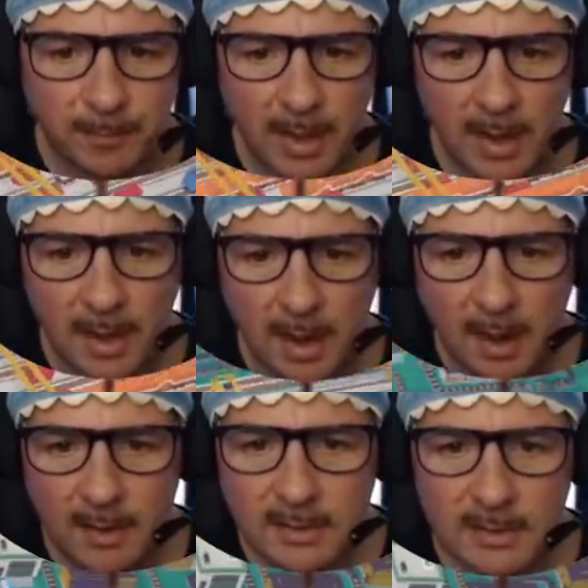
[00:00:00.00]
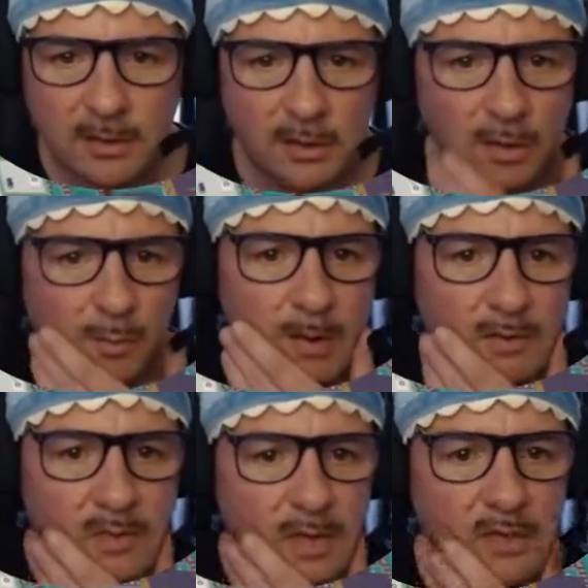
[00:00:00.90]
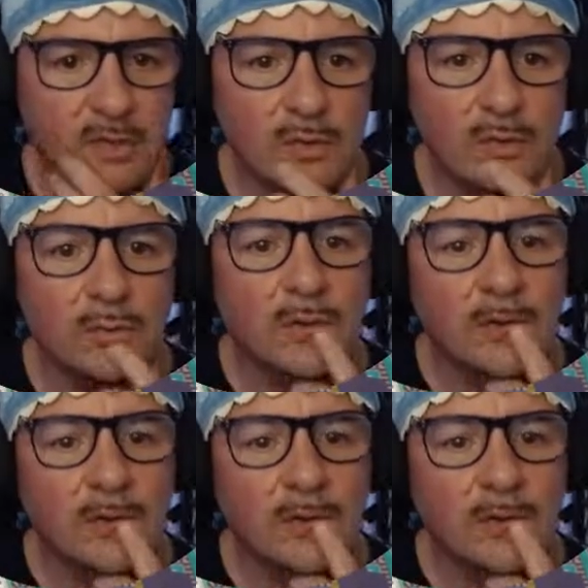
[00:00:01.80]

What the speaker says: I honestly don't know what else I could do.